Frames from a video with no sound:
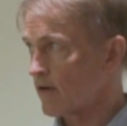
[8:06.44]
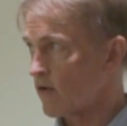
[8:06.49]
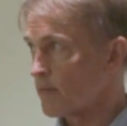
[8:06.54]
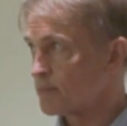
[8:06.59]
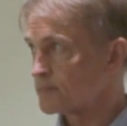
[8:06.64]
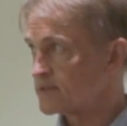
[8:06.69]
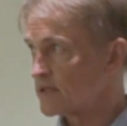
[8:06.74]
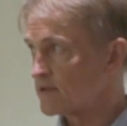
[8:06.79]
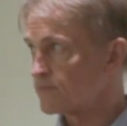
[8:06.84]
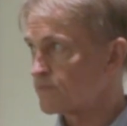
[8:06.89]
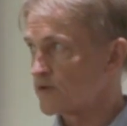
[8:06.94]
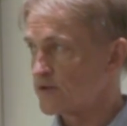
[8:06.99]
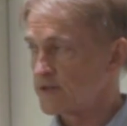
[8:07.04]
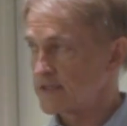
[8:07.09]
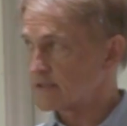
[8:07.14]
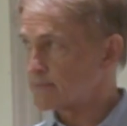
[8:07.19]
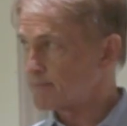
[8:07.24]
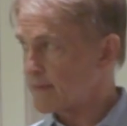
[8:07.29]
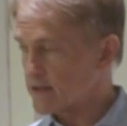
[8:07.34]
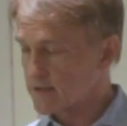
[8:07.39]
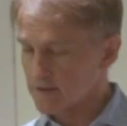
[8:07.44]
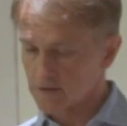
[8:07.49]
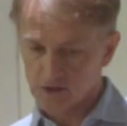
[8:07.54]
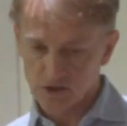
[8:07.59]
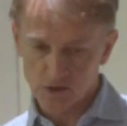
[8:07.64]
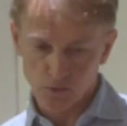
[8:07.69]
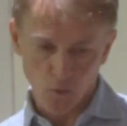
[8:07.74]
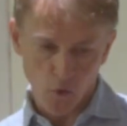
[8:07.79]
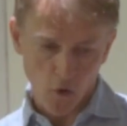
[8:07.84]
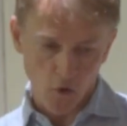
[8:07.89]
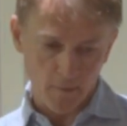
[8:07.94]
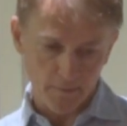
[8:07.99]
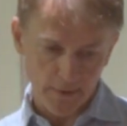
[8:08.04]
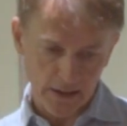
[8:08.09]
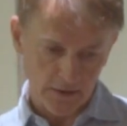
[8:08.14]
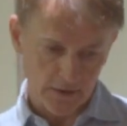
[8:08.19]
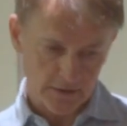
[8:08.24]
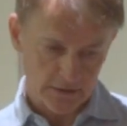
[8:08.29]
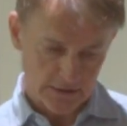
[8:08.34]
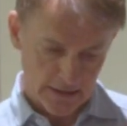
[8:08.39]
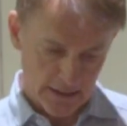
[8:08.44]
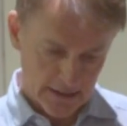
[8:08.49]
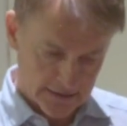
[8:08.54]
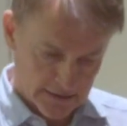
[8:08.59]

opted for this method, Swarm, because